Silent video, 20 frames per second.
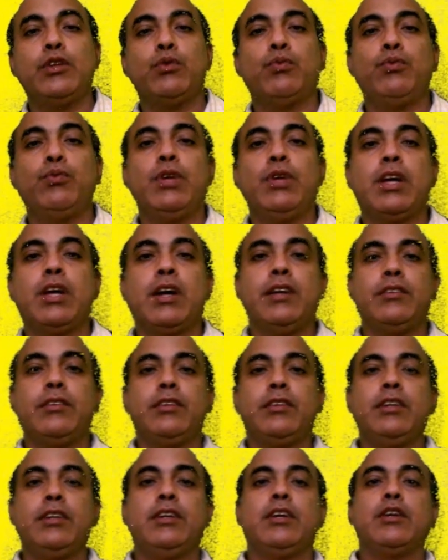we
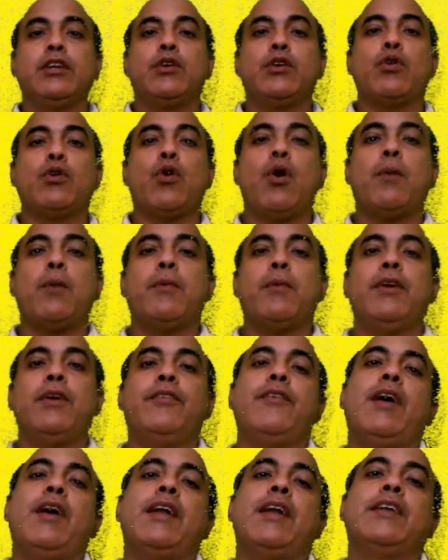consider common
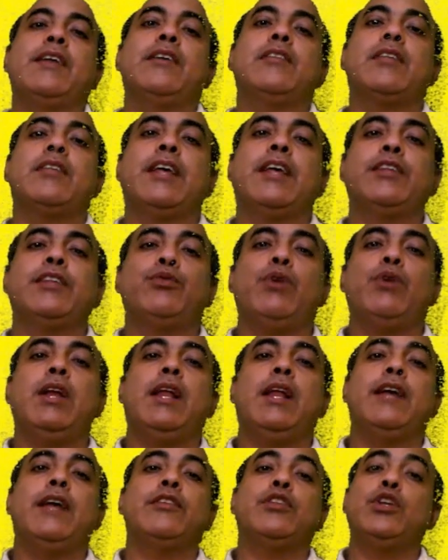variance as well
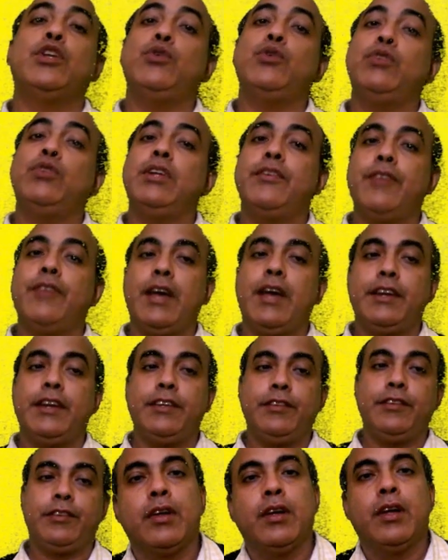as unique
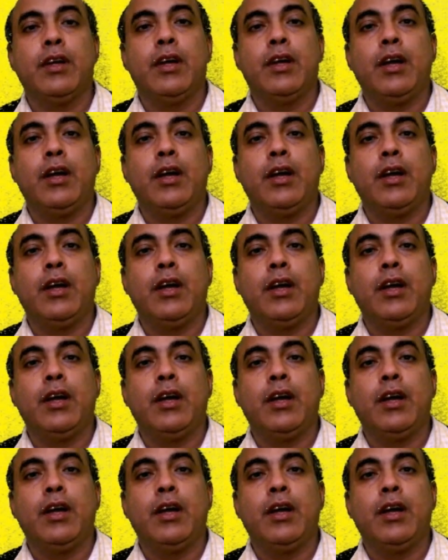variance.